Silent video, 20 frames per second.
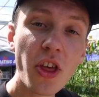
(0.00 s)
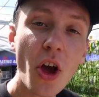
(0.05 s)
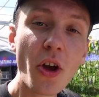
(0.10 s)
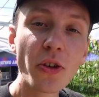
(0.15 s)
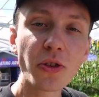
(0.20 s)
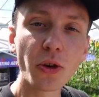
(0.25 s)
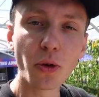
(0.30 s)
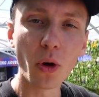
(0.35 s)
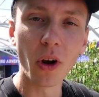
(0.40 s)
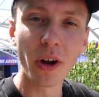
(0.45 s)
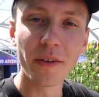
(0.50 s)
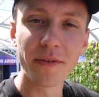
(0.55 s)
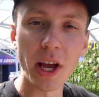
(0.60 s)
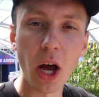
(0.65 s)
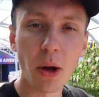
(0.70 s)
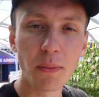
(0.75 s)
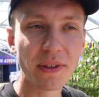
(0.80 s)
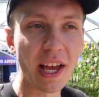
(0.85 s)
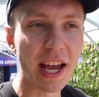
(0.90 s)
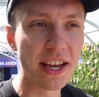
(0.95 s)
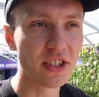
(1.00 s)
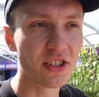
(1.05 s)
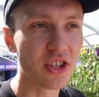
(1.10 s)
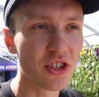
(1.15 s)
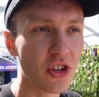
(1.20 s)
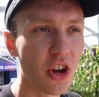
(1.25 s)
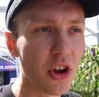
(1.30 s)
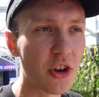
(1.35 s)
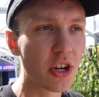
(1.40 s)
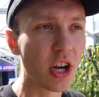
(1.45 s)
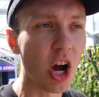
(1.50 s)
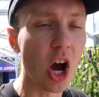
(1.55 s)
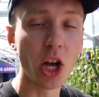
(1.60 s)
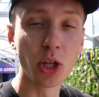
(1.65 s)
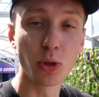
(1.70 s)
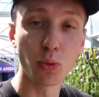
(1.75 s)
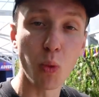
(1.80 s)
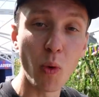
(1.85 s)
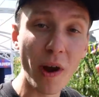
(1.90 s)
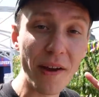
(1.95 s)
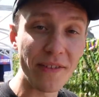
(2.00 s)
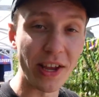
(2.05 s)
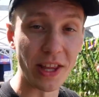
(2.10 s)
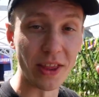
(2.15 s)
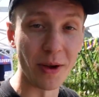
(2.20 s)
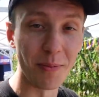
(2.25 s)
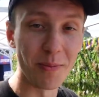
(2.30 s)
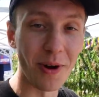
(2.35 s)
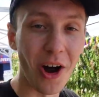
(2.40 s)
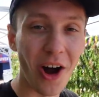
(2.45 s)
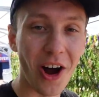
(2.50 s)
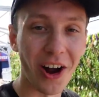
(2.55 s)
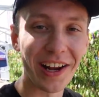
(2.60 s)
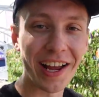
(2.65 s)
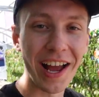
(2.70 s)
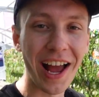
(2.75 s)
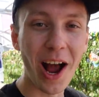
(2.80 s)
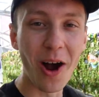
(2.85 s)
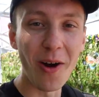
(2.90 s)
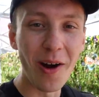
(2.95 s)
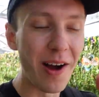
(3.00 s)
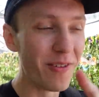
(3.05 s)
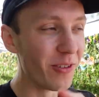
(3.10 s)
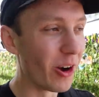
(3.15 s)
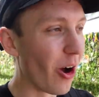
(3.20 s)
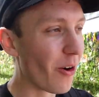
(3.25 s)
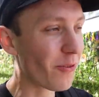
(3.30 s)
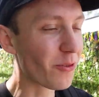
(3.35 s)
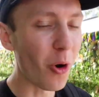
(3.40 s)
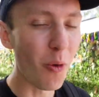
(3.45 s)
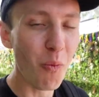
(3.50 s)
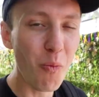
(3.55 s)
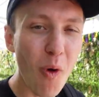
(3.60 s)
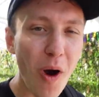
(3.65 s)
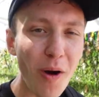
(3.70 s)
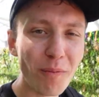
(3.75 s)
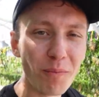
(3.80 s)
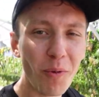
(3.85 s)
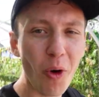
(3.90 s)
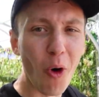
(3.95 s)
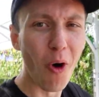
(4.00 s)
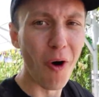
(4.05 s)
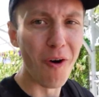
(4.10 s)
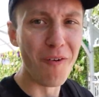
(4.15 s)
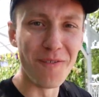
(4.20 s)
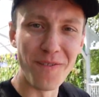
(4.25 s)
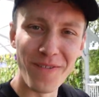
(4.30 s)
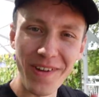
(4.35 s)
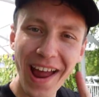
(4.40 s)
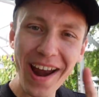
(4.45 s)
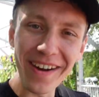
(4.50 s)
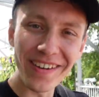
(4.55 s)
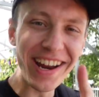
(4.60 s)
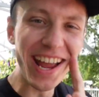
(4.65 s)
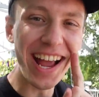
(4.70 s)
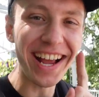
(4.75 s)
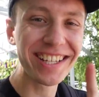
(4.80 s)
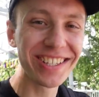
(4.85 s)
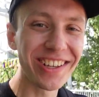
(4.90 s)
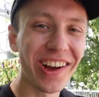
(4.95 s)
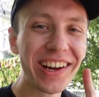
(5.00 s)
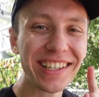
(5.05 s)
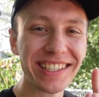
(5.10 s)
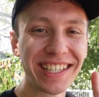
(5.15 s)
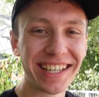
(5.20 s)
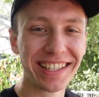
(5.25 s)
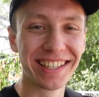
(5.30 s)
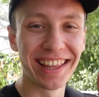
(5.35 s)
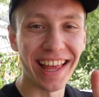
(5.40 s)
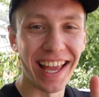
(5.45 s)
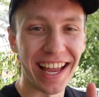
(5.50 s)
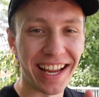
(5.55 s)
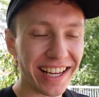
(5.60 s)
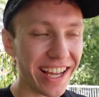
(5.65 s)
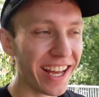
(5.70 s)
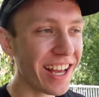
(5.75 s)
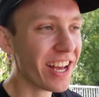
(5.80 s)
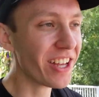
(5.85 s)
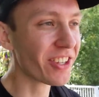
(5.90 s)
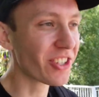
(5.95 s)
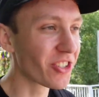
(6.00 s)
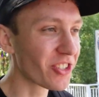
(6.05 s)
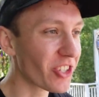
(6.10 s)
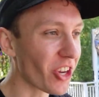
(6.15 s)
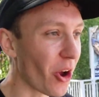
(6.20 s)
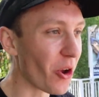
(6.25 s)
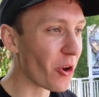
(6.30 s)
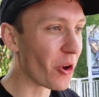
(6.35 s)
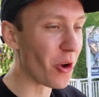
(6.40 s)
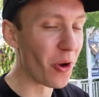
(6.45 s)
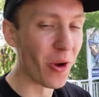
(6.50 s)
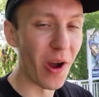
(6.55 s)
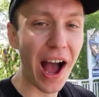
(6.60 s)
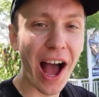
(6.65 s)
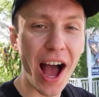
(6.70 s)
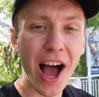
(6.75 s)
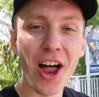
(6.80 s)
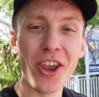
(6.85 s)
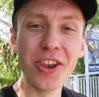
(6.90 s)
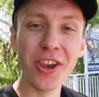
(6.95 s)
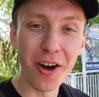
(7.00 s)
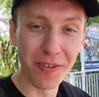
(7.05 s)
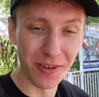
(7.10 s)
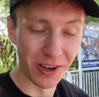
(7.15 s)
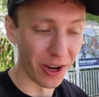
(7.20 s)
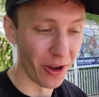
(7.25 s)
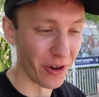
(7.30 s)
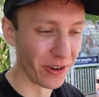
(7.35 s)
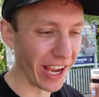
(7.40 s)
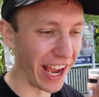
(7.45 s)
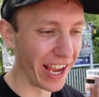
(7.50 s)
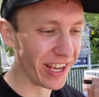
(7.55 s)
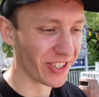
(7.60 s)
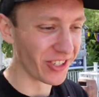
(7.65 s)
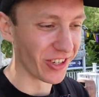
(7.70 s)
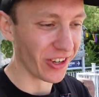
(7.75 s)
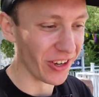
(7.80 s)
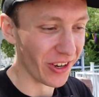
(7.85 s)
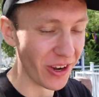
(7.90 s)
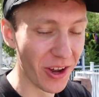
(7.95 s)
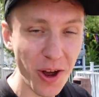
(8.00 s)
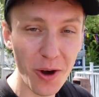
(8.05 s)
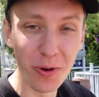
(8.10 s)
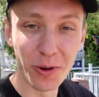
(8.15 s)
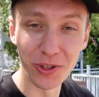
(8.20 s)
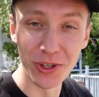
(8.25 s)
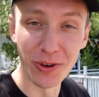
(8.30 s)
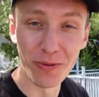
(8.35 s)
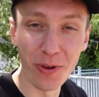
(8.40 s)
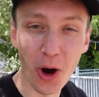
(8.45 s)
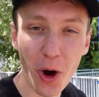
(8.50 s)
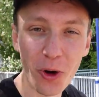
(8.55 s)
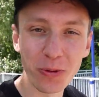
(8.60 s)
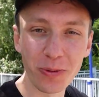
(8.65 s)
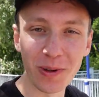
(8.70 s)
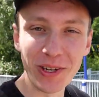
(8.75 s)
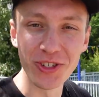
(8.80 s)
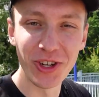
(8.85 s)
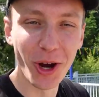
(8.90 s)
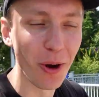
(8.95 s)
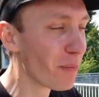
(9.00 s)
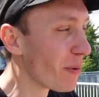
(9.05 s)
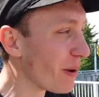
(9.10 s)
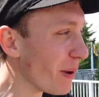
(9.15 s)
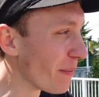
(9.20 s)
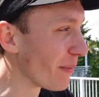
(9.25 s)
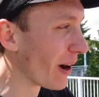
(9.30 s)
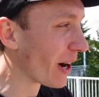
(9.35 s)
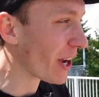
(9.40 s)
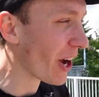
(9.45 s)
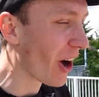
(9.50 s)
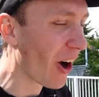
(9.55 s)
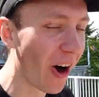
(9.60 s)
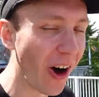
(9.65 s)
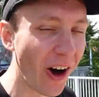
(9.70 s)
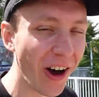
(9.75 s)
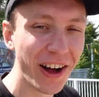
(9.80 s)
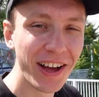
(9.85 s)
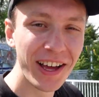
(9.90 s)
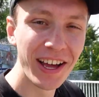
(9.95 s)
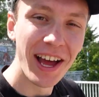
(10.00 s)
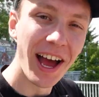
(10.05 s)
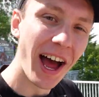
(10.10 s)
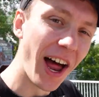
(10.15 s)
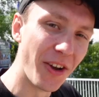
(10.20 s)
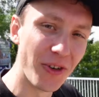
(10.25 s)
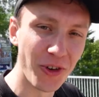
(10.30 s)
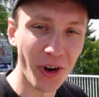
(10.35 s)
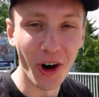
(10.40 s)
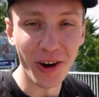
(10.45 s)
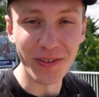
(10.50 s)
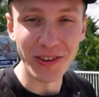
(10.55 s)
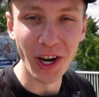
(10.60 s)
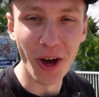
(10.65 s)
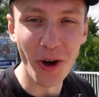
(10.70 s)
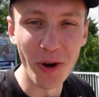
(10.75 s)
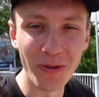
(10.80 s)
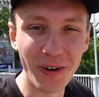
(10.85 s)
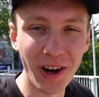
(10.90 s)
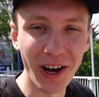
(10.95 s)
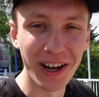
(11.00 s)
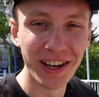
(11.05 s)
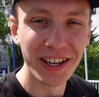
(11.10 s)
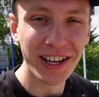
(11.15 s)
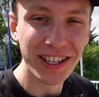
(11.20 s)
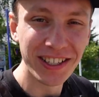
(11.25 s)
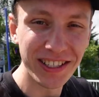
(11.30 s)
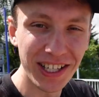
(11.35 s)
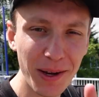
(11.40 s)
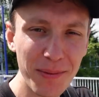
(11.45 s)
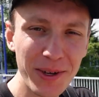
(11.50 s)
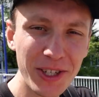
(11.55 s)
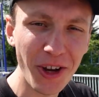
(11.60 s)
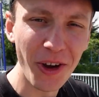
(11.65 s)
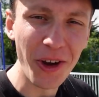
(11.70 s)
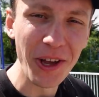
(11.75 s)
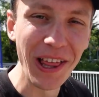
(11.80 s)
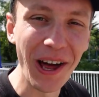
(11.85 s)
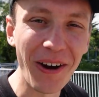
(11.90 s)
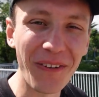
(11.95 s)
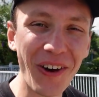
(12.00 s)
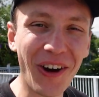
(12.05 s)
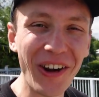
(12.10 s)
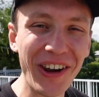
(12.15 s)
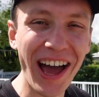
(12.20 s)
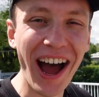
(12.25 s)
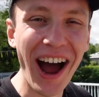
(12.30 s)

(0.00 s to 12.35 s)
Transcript: those are all of the updates to show you guys within the park. However, I've got one more very exciting thing to show you at another location, which involves me jumping in my car and driving over. So let me show you that right